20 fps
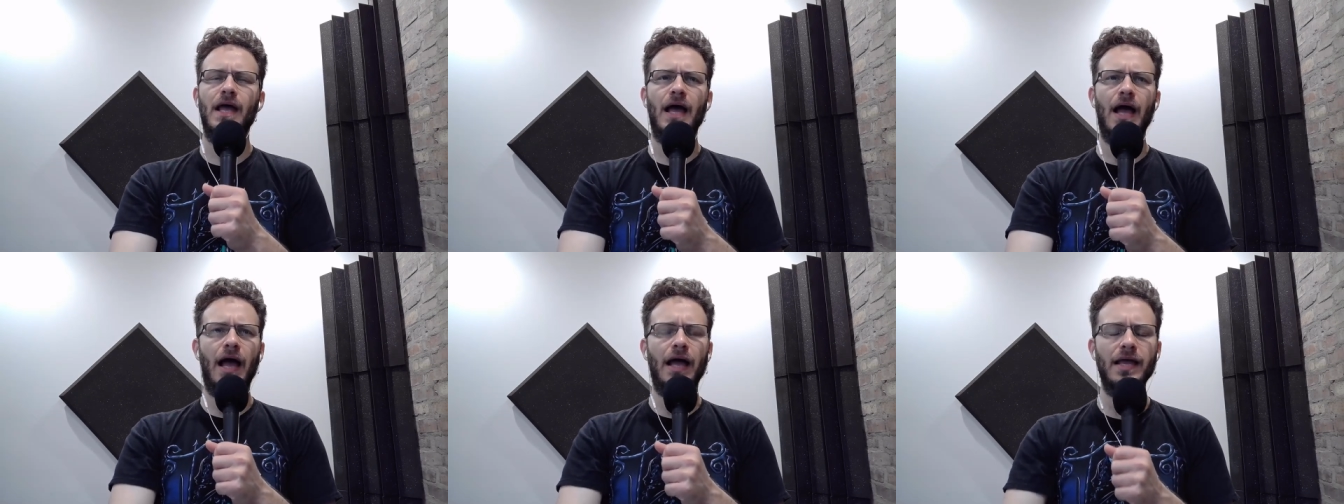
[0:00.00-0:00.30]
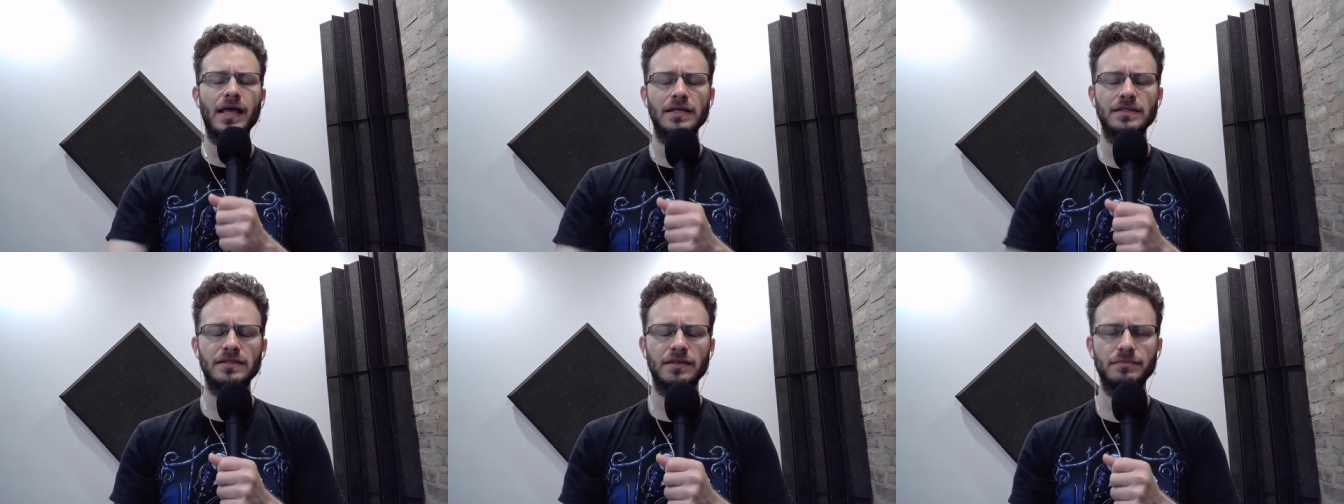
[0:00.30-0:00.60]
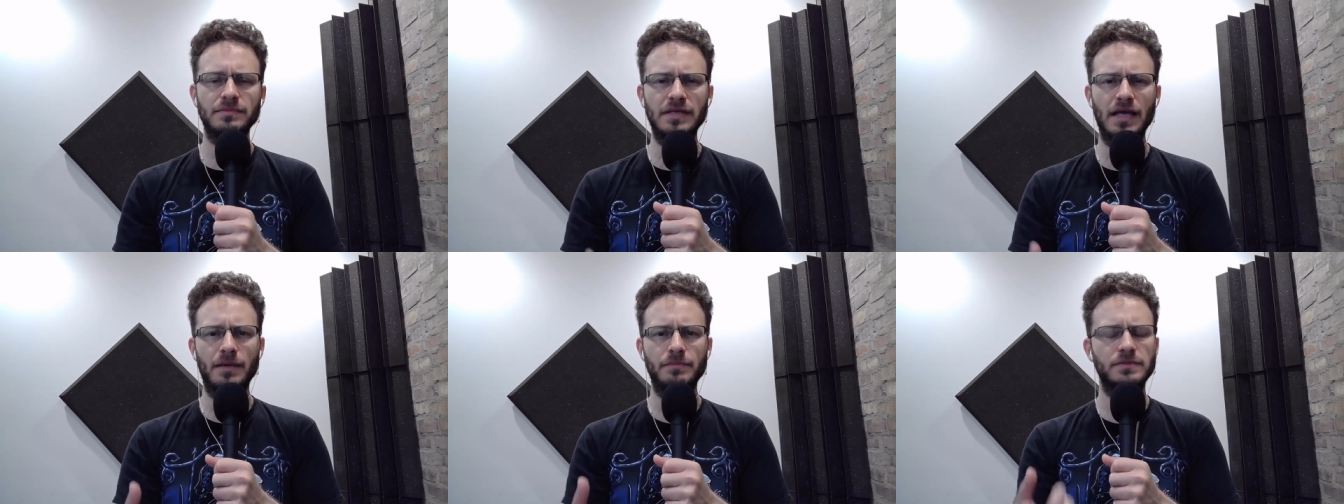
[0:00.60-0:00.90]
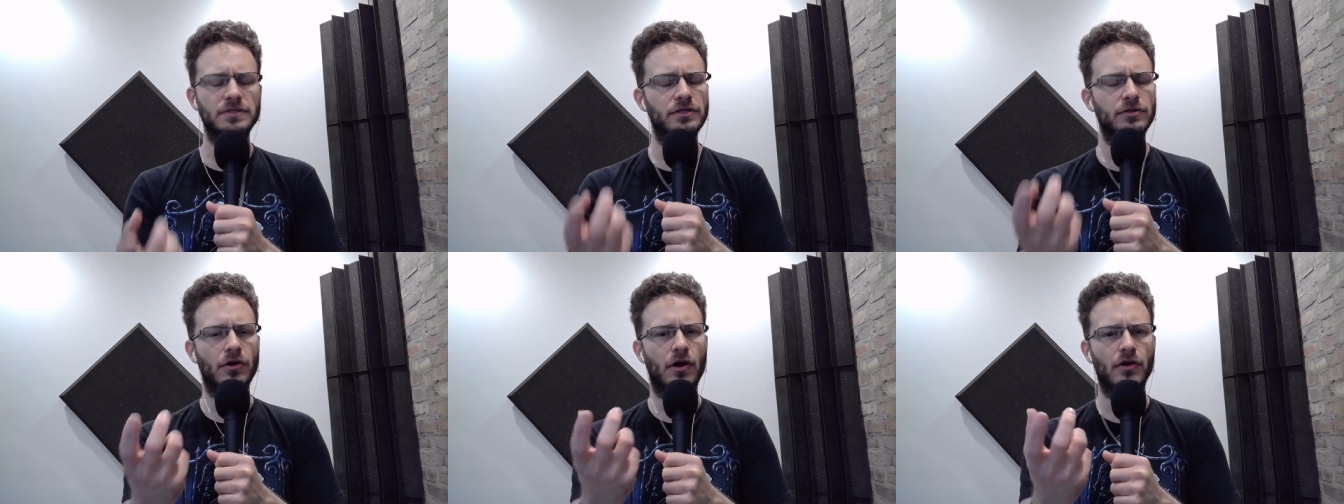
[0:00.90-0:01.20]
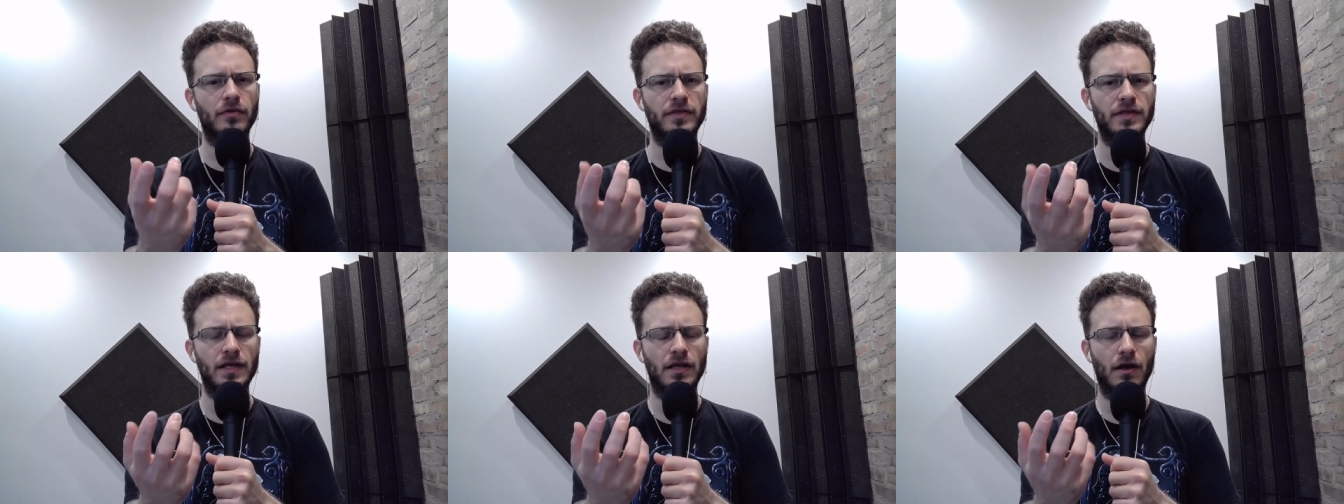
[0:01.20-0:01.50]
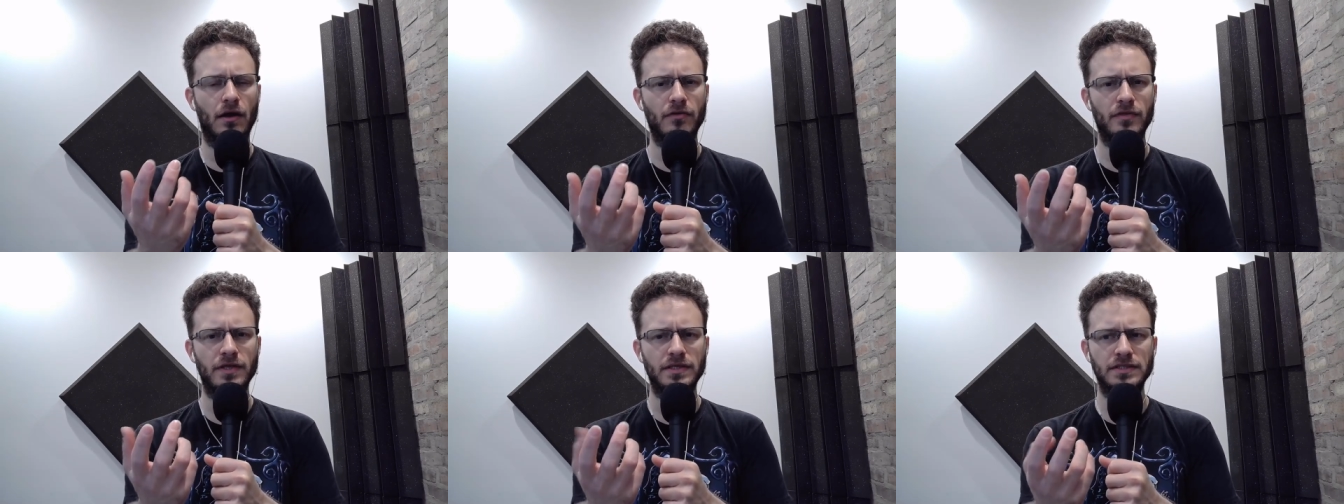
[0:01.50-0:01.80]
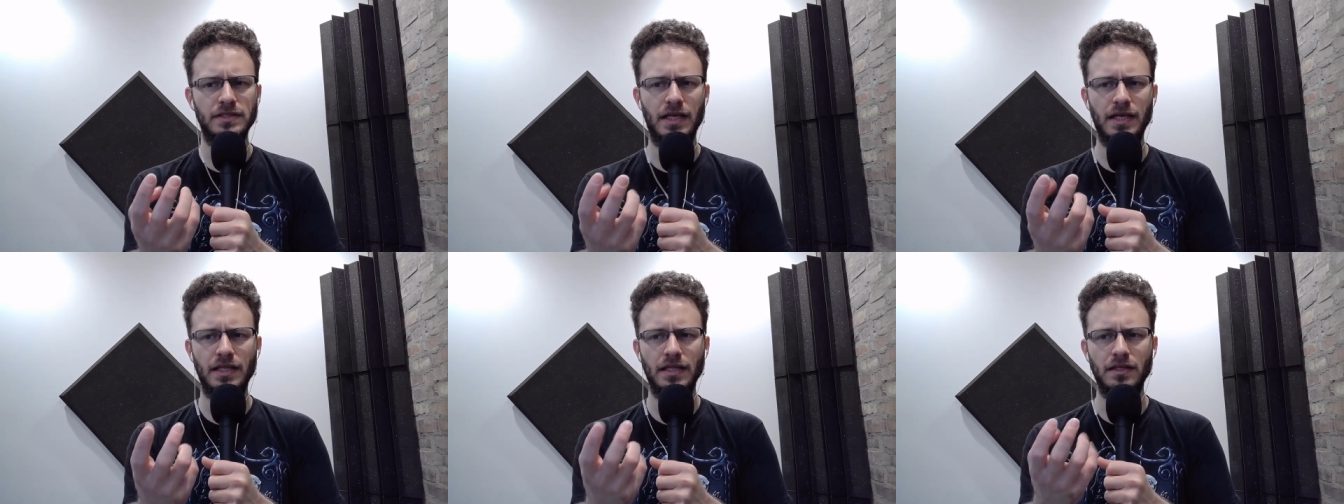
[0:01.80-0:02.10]
I guess sometimes there are these
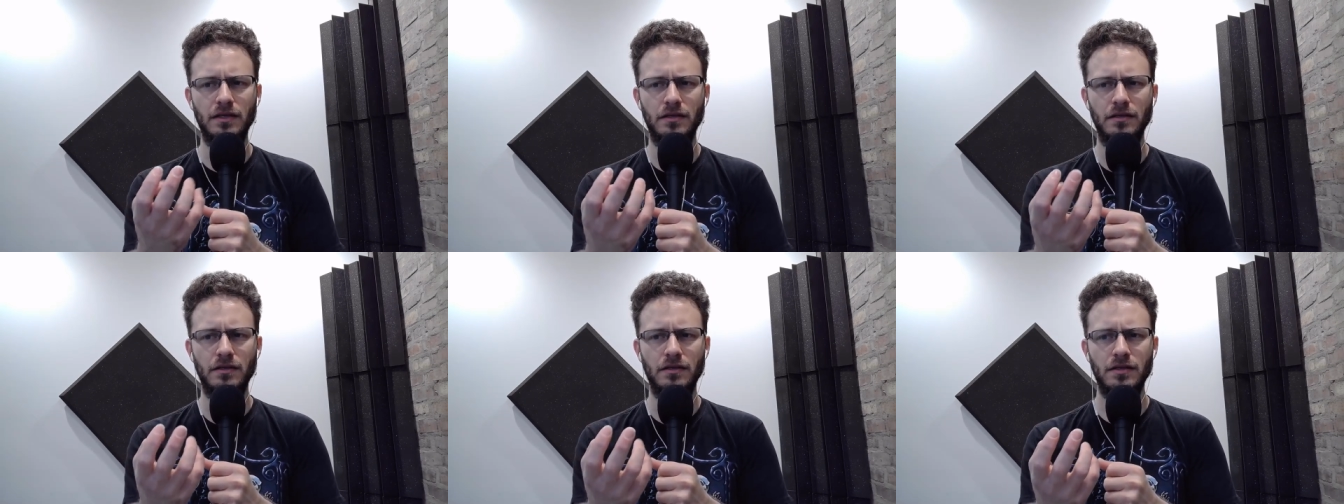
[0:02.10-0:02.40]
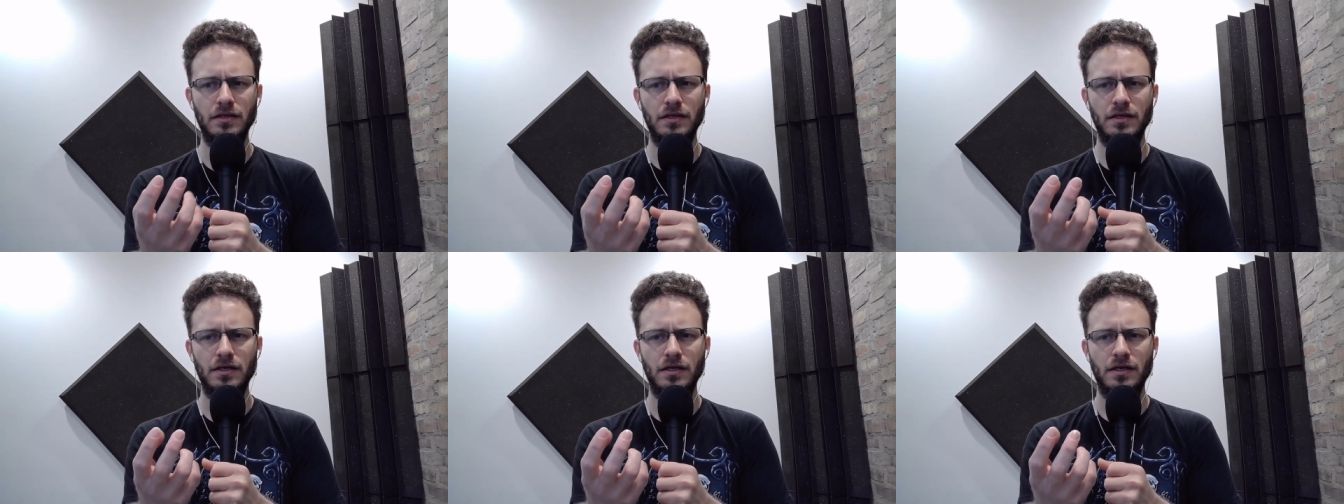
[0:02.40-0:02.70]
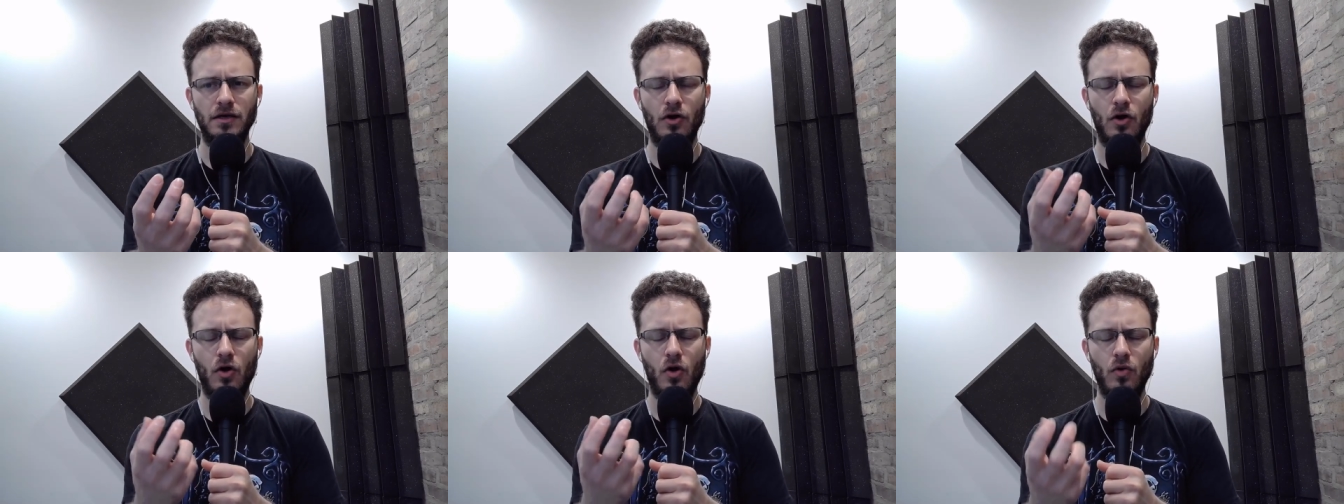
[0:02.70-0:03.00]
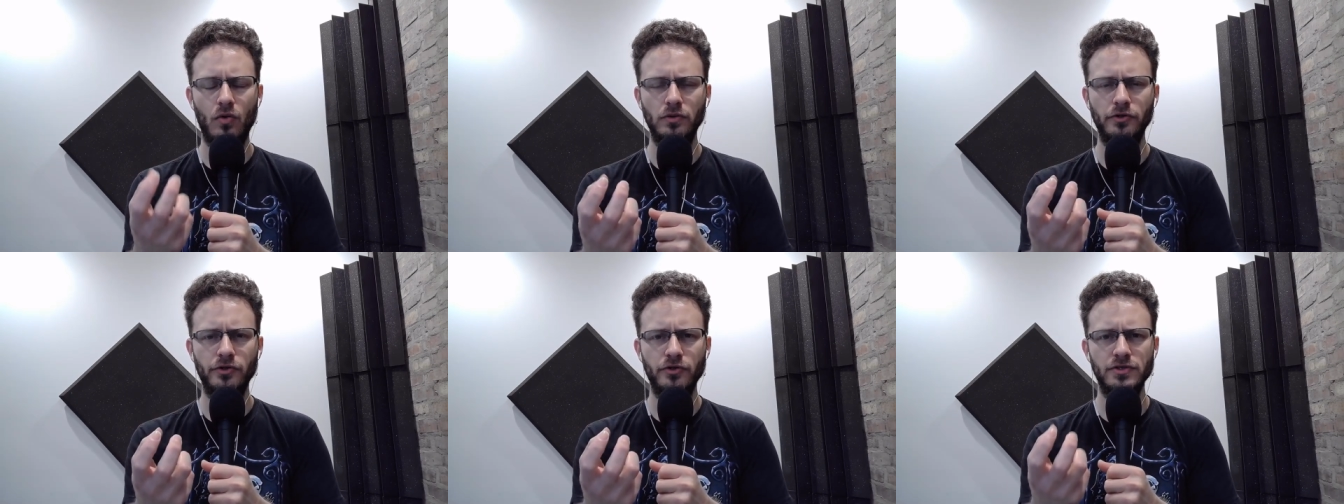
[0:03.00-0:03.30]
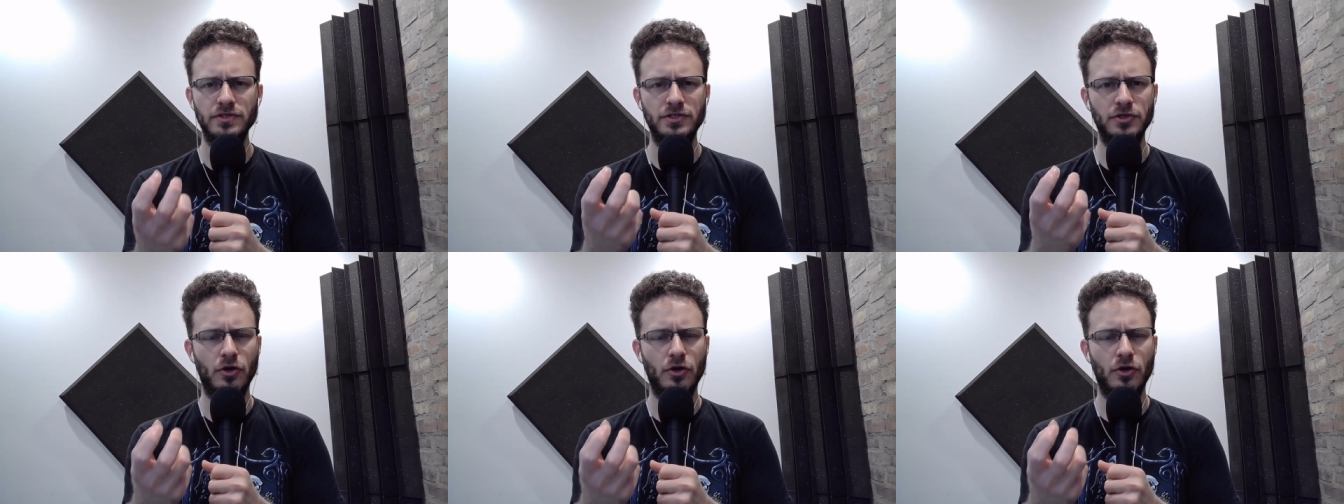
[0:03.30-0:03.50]
like little holders.